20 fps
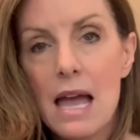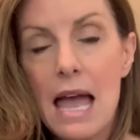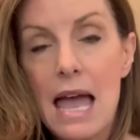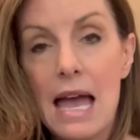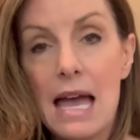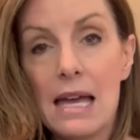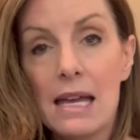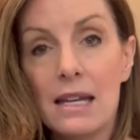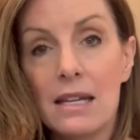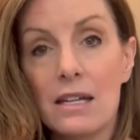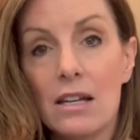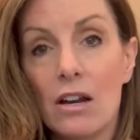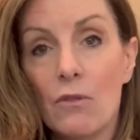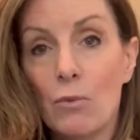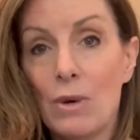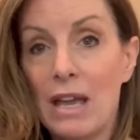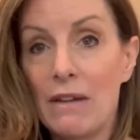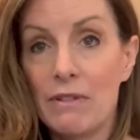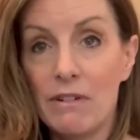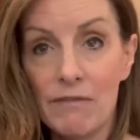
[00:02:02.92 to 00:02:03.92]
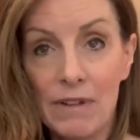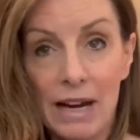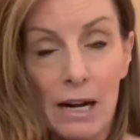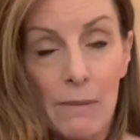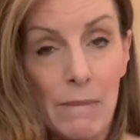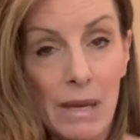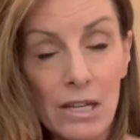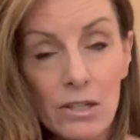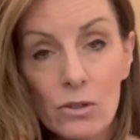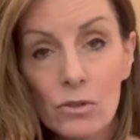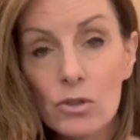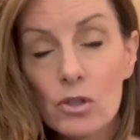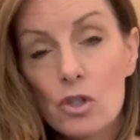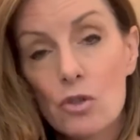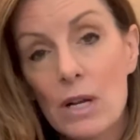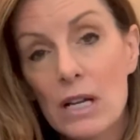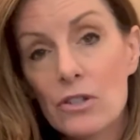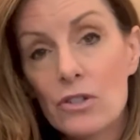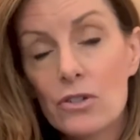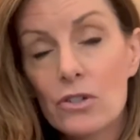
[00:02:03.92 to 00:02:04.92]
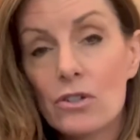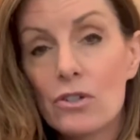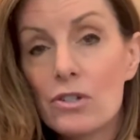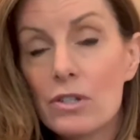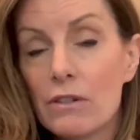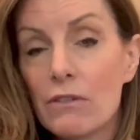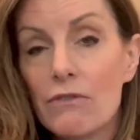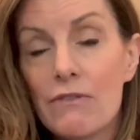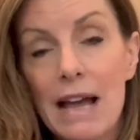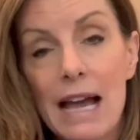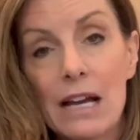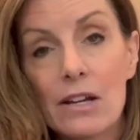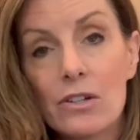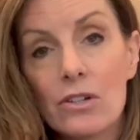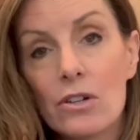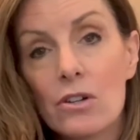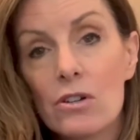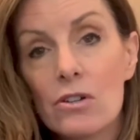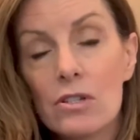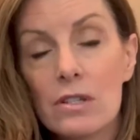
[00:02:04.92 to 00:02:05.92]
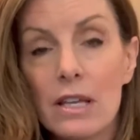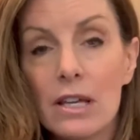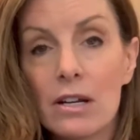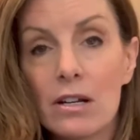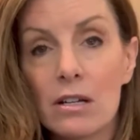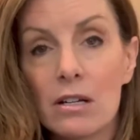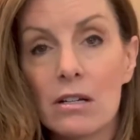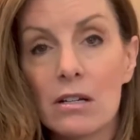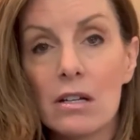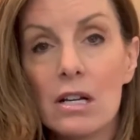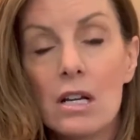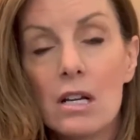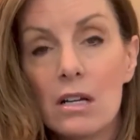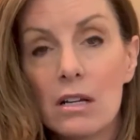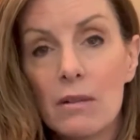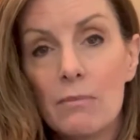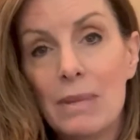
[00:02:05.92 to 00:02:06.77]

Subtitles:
And we have environmental stressors and factors that are